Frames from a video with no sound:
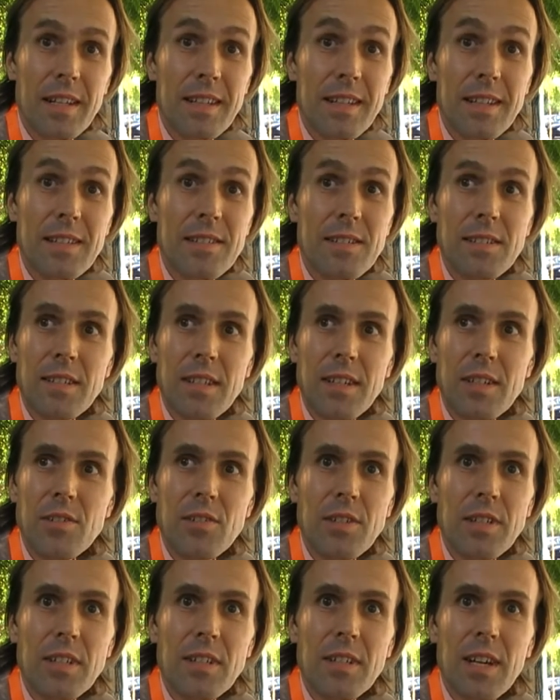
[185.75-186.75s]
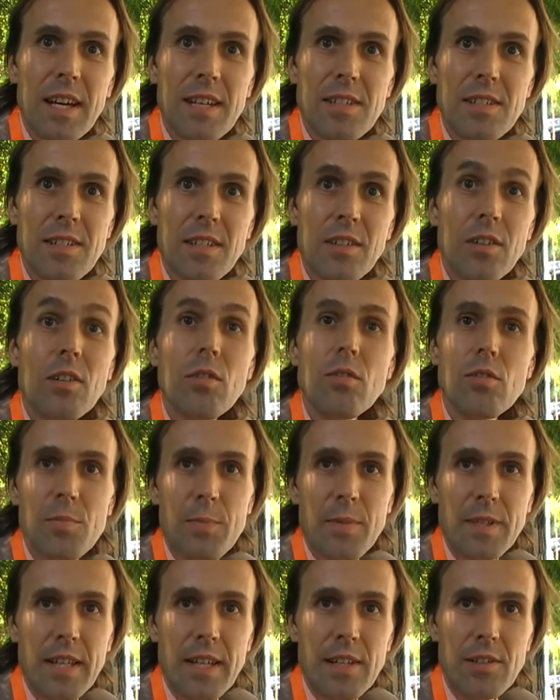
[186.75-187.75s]
This country has a huge
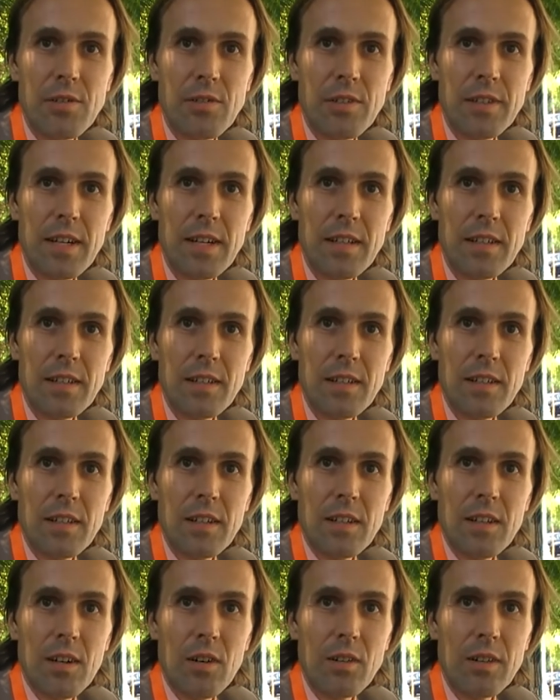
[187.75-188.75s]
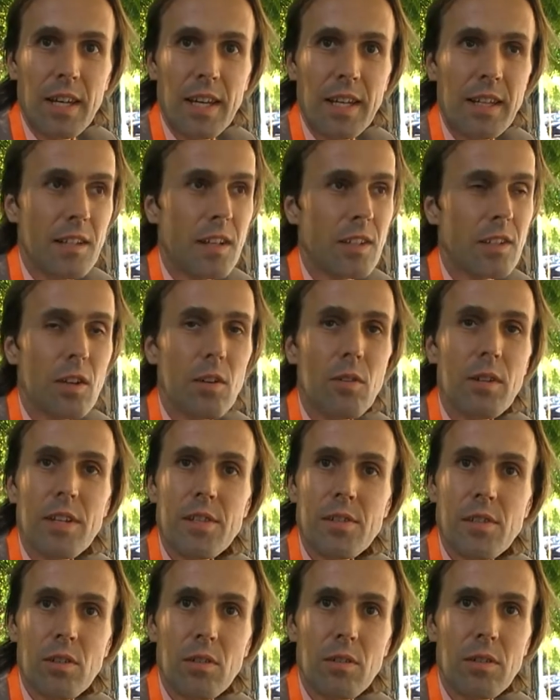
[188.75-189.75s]
potential in that. Mm, mm. Okay, not only
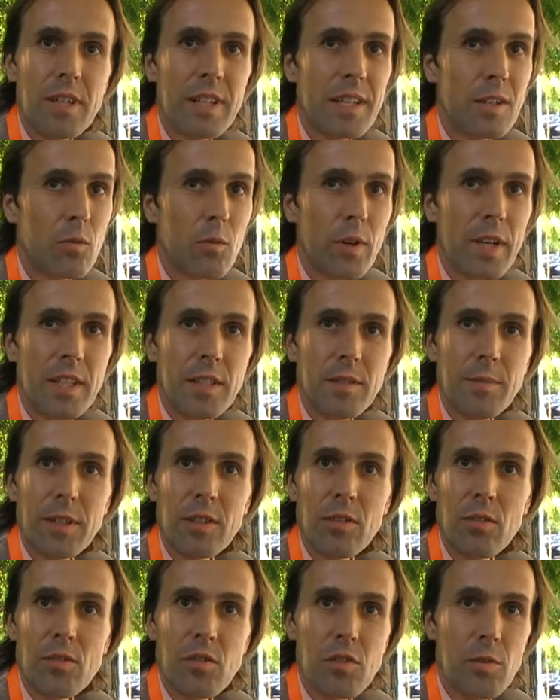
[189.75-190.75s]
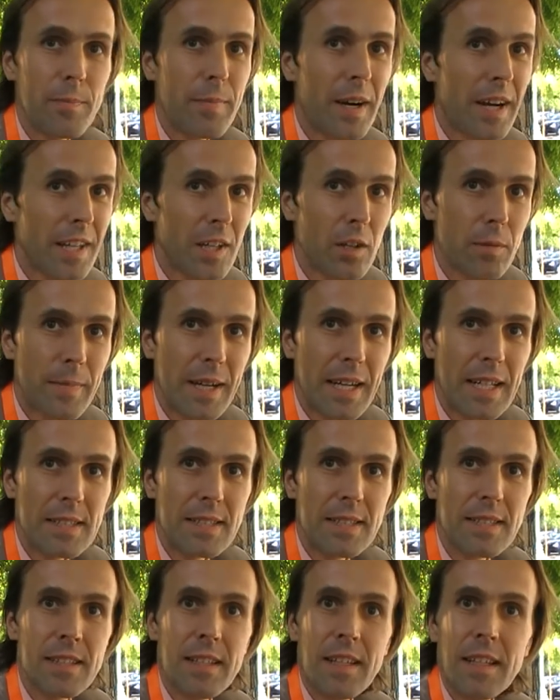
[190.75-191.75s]
solar and wind, but also
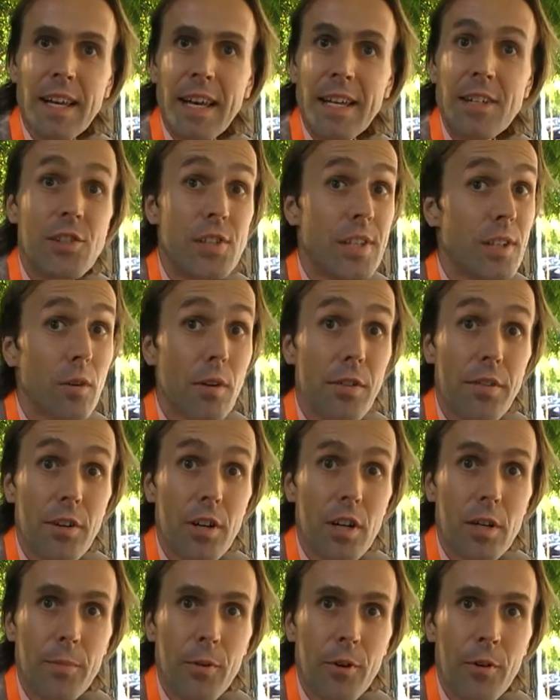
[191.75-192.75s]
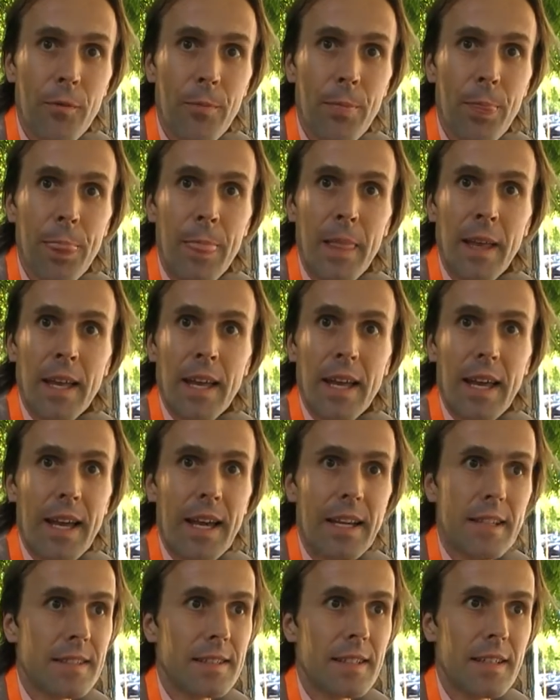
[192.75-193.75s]
biomass and mm. geothermal, mm.
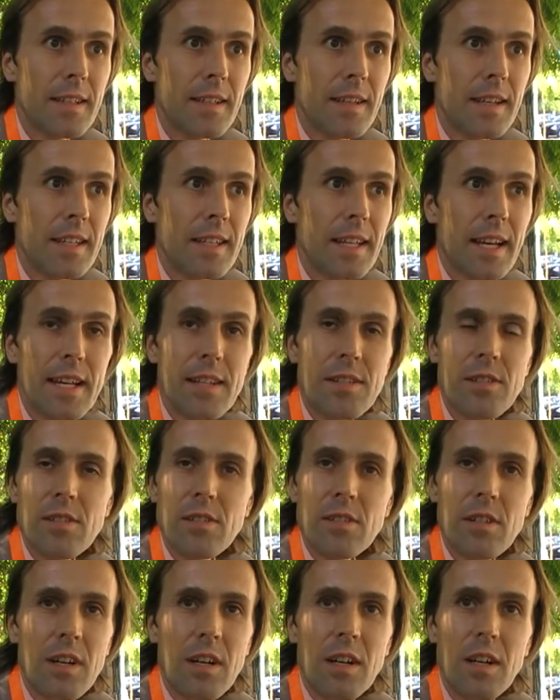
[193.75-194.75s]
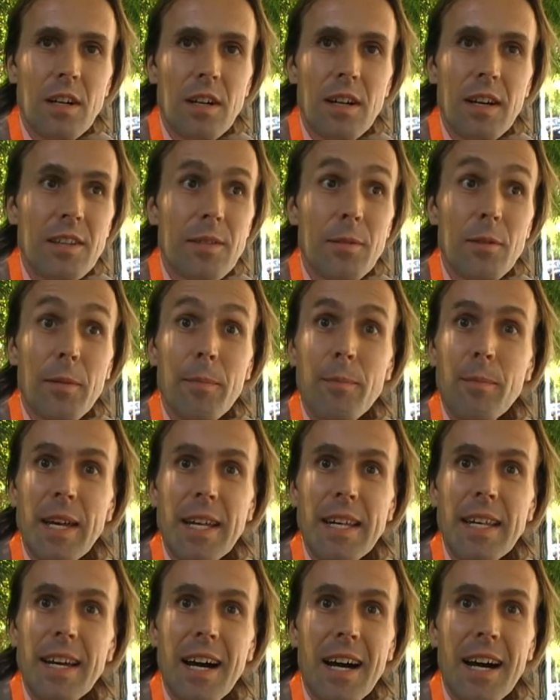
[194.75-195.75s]
and uh, it has uh,
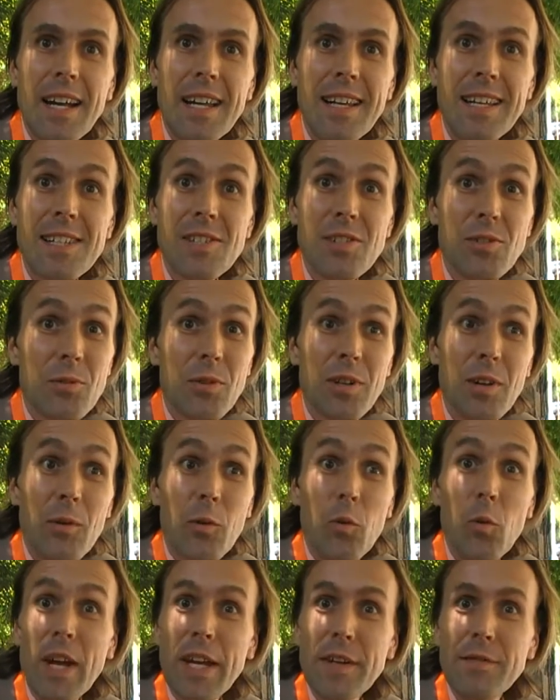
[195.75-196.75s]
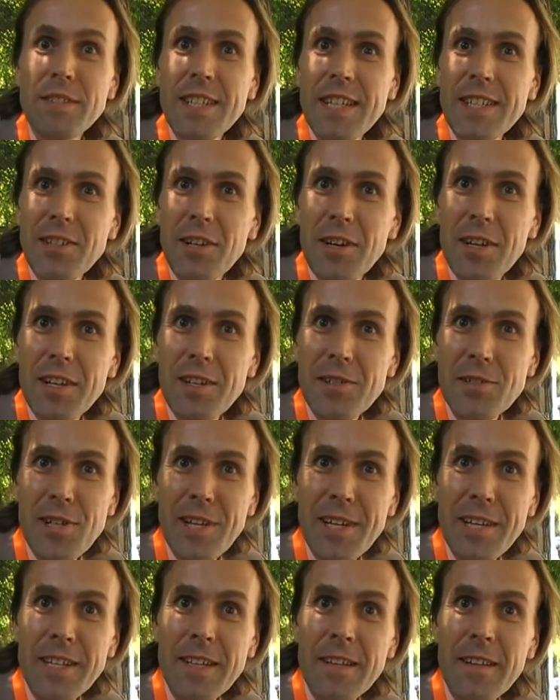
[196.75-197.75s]
many islands, wave technology.